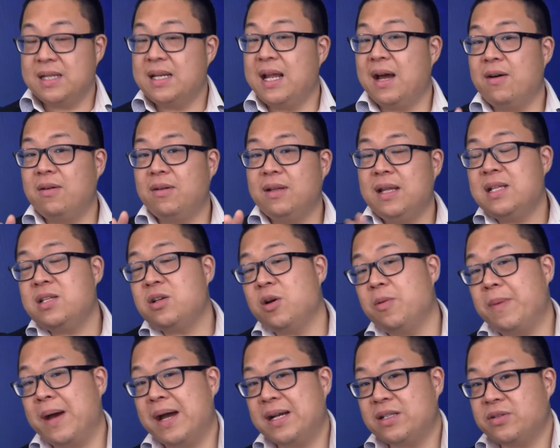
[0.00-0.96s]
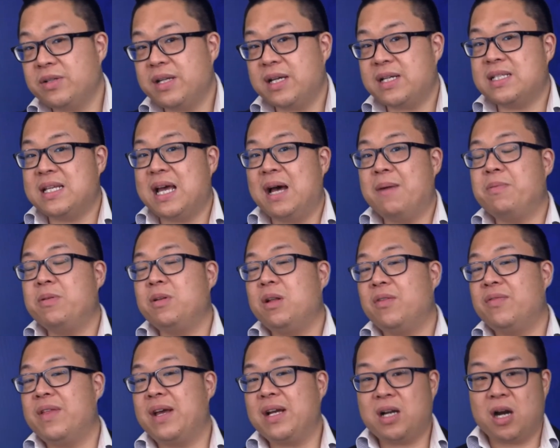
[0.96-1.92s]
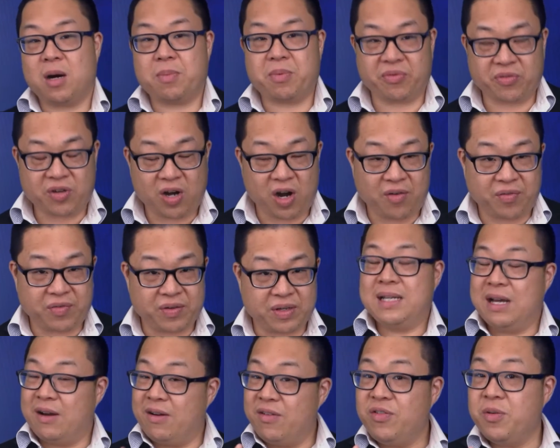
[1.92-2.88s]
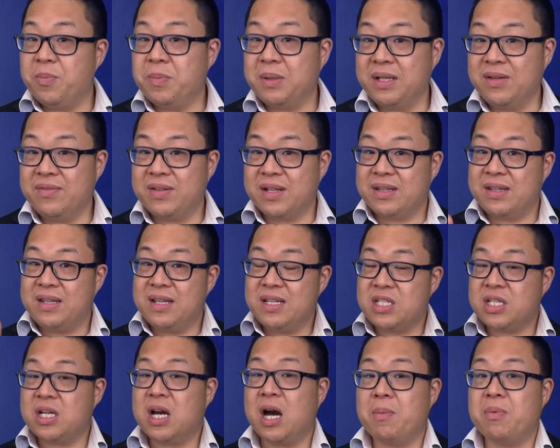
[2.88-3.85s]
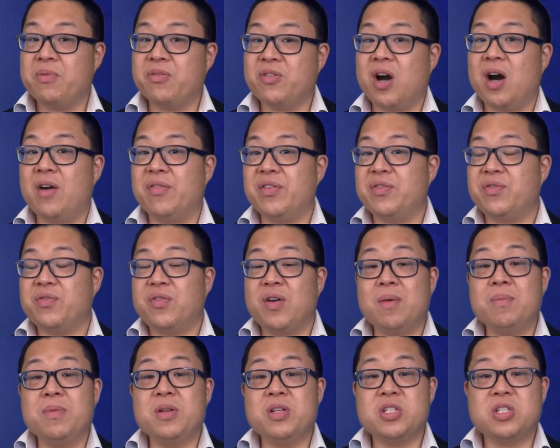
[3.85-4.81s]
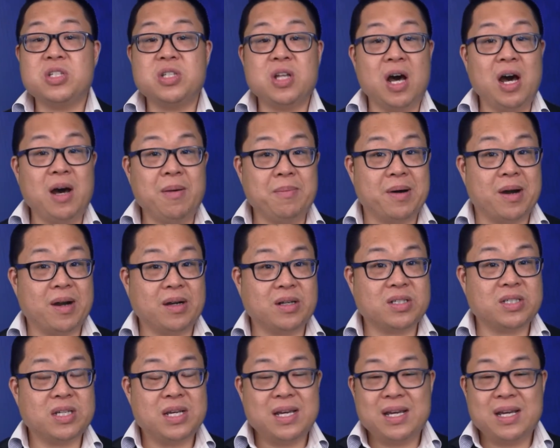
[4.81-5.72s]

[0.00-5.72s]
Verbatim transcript: Now, let's go back to the example of that cup of coffee. Now, if you believe that this cup of coffee from the Starbucks